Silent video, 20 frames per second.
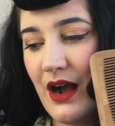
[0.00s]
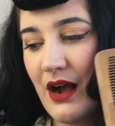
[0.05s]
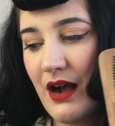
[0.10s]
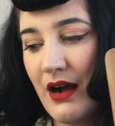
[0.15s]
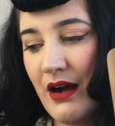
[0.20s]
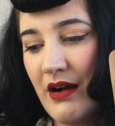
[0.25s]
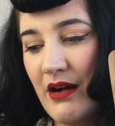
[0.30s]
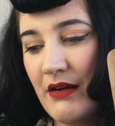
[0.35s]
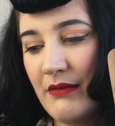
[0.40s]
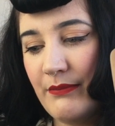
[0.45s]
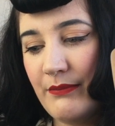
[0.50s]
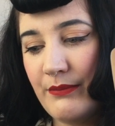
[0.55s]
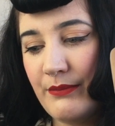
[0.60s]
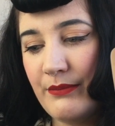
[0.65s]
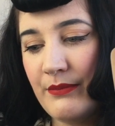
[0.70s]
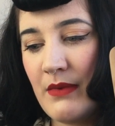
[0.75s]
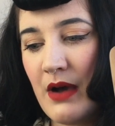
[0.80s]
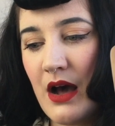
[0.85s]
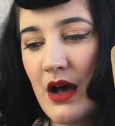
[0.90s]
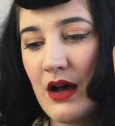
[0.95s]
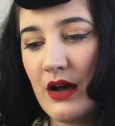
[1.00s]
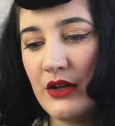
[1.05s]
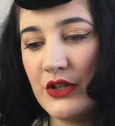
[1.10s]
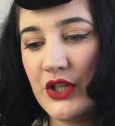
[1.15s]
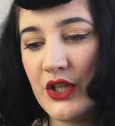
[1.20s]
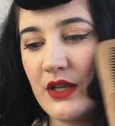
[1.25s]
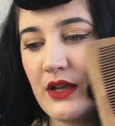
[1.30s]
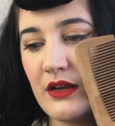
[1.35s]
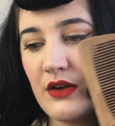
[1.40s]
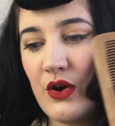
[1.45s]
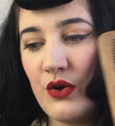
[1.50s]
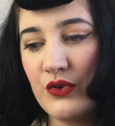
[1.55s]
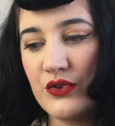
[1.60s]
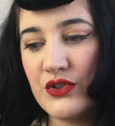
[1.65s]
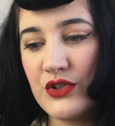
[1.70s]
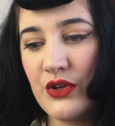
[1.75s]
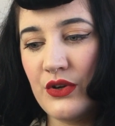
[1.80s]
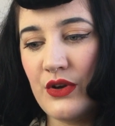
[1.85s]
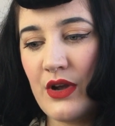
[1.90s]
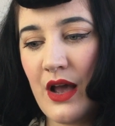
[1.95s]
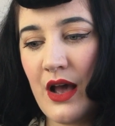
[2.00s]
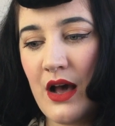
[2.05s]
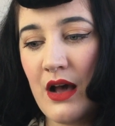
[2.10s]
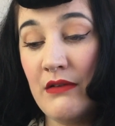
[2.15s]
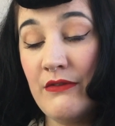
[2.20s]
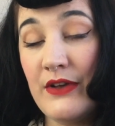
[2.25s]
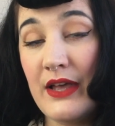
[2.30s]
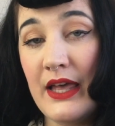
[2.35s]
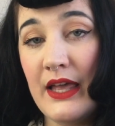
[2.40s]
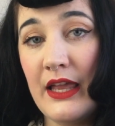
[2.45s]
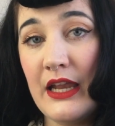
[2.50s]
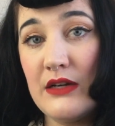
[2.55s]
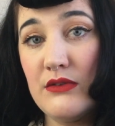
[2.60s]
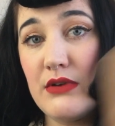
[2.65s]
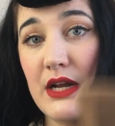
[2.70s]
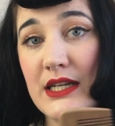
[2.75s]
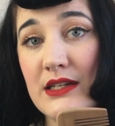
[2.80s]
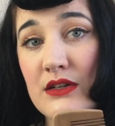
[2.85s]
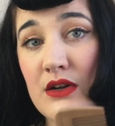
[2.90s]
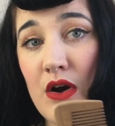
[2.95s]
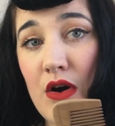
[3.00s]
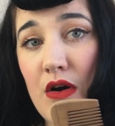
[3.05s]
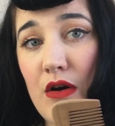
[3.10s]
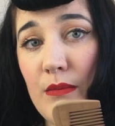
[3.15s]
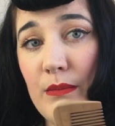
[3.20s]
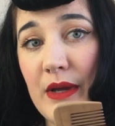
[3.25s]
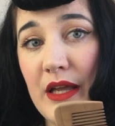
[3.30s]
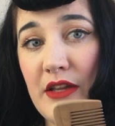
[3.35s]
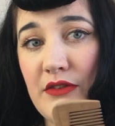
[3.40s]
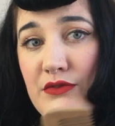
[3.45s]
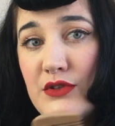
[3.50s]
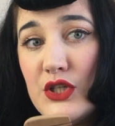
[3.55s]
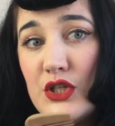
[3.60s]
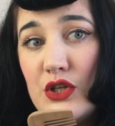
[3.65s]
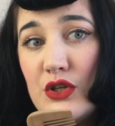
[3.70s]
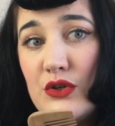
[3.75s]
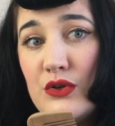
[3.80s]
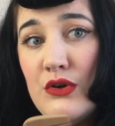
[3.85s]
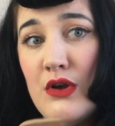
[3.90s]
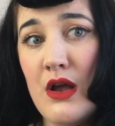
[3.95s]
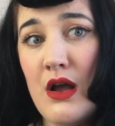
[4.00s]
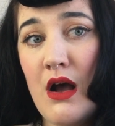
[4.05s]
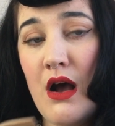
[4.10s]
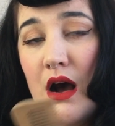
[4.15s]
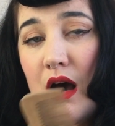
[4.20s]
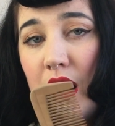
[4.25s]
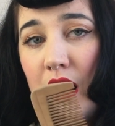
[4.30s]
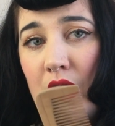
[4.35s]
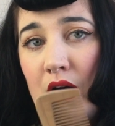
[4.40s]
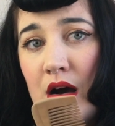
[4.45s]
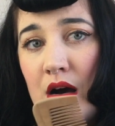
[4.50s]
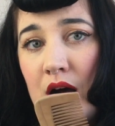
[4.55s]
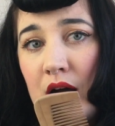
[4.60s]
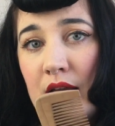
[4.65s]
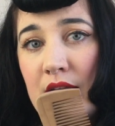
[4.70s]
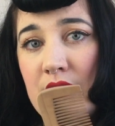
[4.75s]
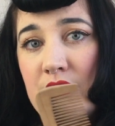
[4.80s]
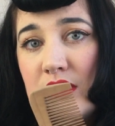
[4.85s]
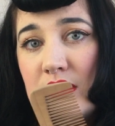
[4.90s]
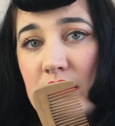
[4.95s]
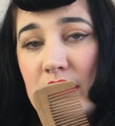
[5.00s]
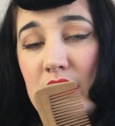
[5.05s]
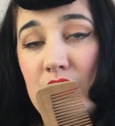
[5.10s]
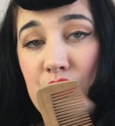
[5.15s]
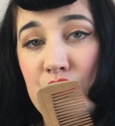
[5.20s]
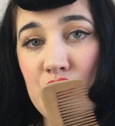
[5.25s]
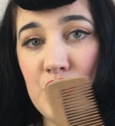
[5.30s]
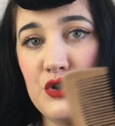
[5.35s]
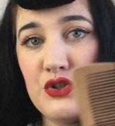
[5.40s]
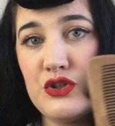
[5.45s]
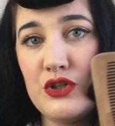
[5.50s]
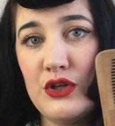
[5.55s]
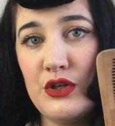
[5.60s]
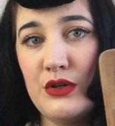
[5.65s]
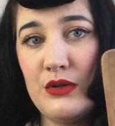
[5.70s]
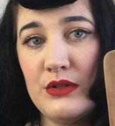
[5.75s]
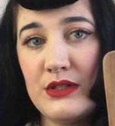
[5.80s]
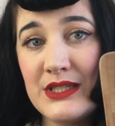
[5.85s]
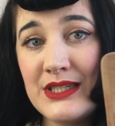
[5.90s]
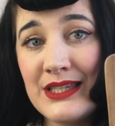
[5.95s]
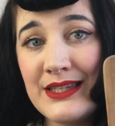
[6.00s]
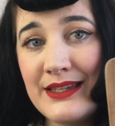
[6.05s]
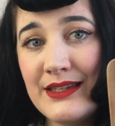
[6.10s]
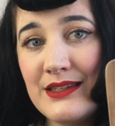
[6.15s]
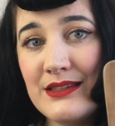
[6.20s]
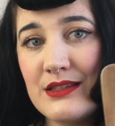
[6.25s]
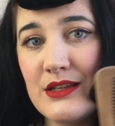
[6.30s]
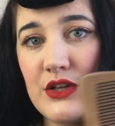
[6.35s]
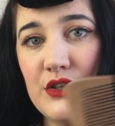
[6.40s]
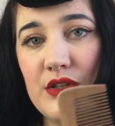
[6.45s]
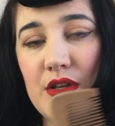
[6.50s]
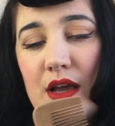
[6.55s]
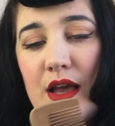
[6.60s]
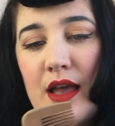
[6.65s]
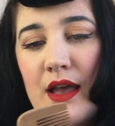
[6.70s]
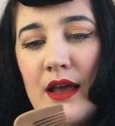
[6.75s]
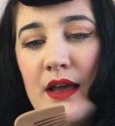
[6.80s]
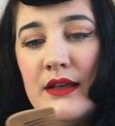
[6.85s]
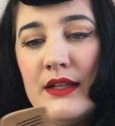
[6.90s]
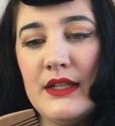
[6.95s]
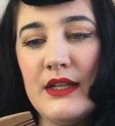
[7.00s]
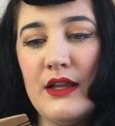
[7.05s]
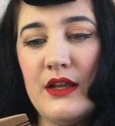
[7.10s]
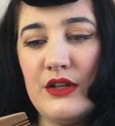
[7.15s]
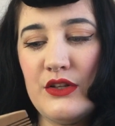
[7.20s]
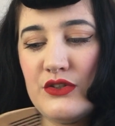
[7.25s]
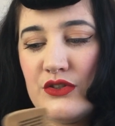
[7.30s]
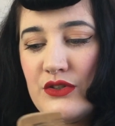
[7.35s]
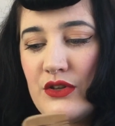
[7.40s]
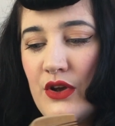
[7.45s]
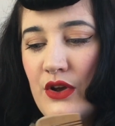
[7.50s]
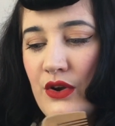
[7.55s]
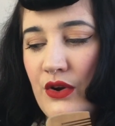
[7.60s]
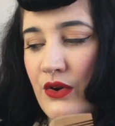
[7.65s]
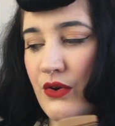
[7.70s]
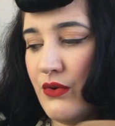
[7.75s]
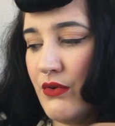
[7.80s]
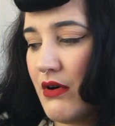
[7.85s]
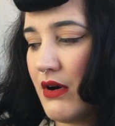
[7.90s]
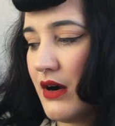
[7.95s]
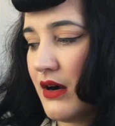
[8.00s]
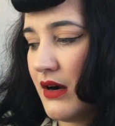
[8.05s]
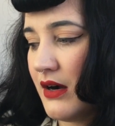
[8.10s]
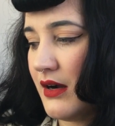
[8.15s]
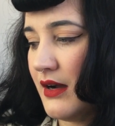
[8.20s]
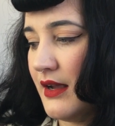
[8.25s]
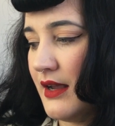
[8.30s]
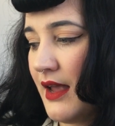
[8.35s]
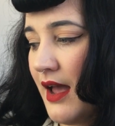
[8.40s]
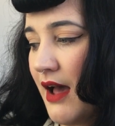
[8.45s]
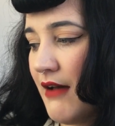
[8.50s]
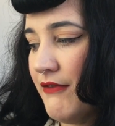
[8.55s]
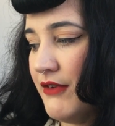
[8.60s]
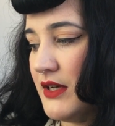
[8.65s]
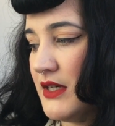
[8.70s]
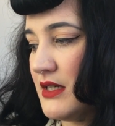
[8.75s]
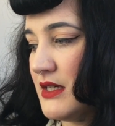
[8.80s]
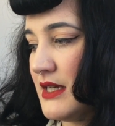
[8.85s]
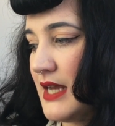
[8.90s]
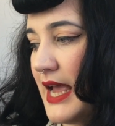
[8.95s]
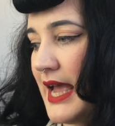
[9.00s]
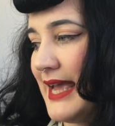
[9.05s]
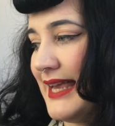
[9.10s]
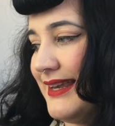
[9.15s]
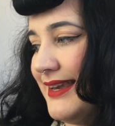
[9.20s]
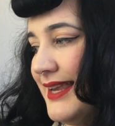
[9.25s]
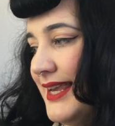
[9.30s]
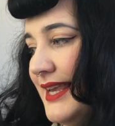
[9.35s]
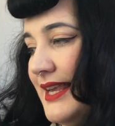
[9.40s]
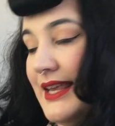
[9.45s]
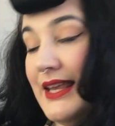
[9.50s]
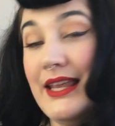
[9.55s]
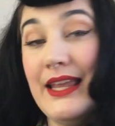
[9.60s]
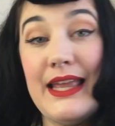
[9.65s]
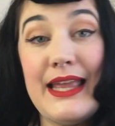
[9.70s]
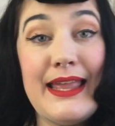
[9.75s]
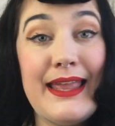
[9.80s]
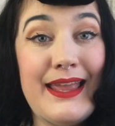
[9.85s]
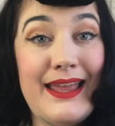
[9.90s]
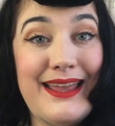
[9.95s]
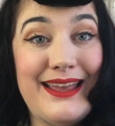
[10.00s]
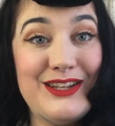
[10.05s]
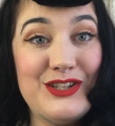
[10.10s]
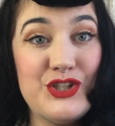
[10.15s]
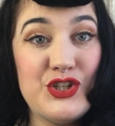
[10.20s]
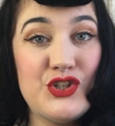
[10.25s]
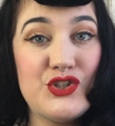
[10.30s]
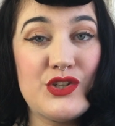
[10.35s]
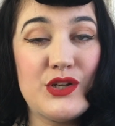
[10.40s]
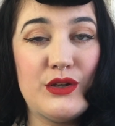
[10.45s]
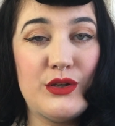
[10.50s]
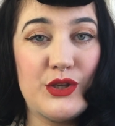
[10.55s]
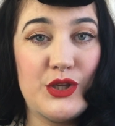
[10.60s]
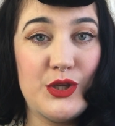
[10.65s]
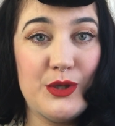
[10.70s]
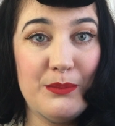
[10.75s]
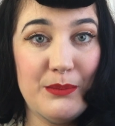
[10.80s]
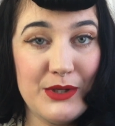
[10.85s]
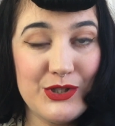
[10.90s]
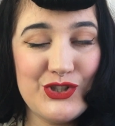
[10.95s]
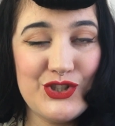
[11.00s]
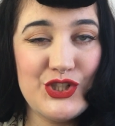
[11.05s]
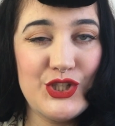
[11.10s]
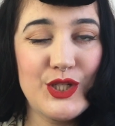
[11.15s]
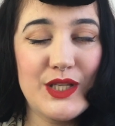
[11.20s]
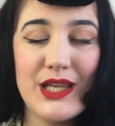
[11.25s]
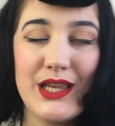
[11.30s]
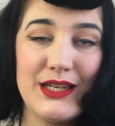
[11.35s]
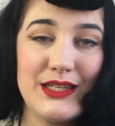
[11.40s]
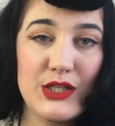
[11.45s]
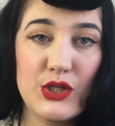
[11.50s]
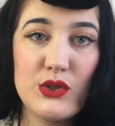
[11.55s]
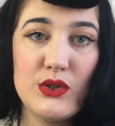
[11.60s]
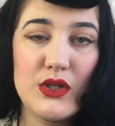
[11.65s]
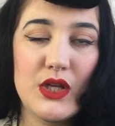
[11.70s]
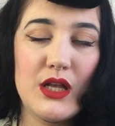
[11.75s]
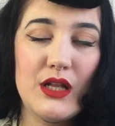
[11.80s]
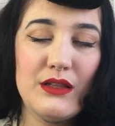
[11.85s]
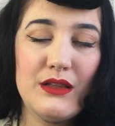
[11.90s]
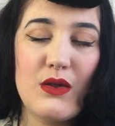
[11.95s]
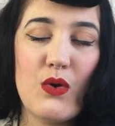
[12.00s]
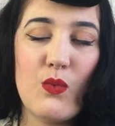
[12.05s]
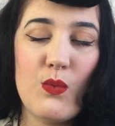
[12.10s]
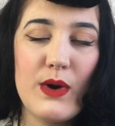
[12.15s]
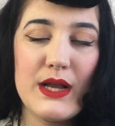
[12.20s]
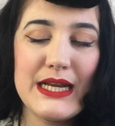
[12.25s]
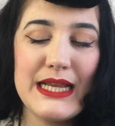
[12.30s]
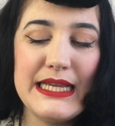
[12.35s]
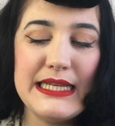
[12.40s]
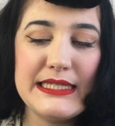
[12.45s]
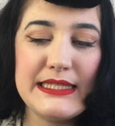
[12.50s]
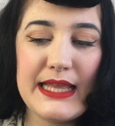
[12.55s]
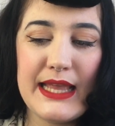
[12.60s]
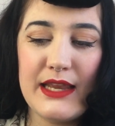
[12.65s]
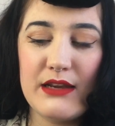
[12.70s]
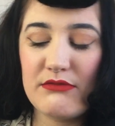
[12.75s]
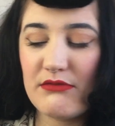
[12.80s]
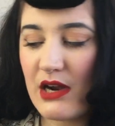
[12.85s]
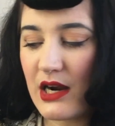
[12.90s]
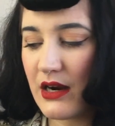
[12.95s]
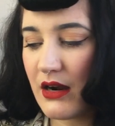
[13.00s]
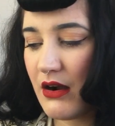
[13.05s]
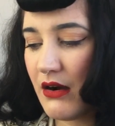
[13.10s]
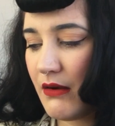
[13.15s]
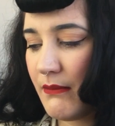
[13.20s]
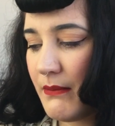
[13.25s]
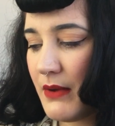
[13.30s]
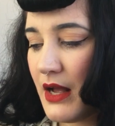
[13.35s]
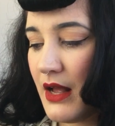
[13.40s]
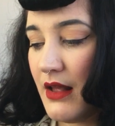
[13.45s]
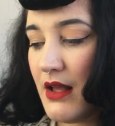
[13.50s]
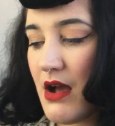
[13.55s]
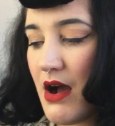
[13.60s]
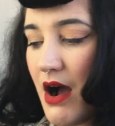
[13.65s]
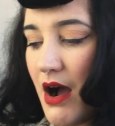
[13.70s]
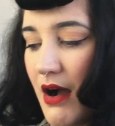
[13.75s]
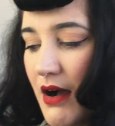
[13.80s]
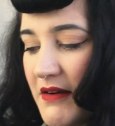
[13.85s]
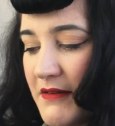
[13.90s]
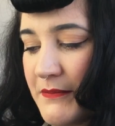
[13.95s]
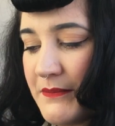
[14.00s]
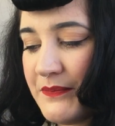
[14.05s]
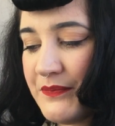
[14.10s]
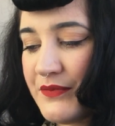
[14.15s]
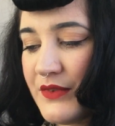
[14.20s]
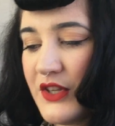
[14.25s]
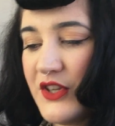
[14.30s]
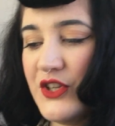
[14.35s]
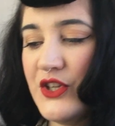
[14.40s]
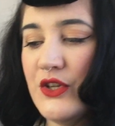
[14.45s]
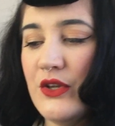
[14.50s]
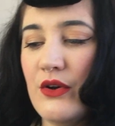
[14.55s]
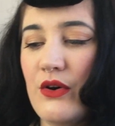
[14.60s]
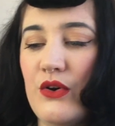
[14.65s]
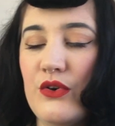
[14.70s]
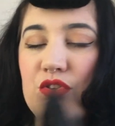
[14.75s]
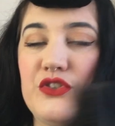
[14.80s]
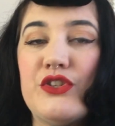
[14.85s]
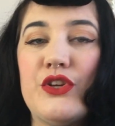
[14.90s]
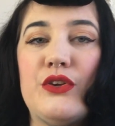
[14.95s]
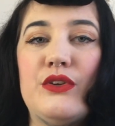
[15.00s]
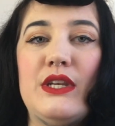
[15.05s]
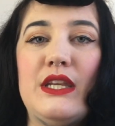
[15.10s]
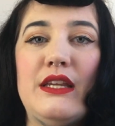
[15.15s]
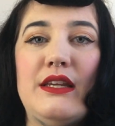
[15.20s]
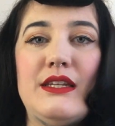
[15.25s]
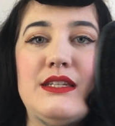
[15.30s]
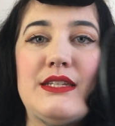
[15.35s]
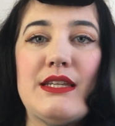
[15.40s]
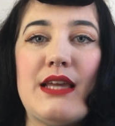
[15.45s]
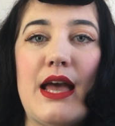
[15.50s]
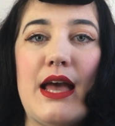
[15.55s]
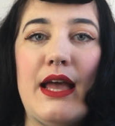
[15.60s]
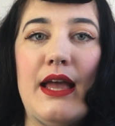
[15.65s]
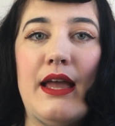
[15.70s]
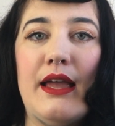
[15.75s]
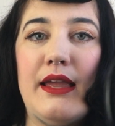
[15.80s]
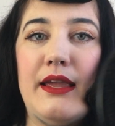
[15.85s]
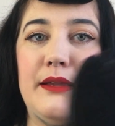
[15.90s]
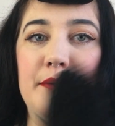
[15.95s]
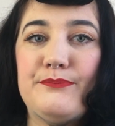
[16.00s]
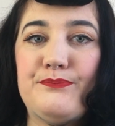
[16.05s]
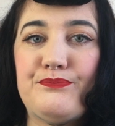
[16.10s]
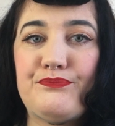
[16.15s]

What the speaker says: You can also have a rat comb if you are in the need to tease your hair, so I haven't any here to show you, but you can Google what is a rat comb. You also need a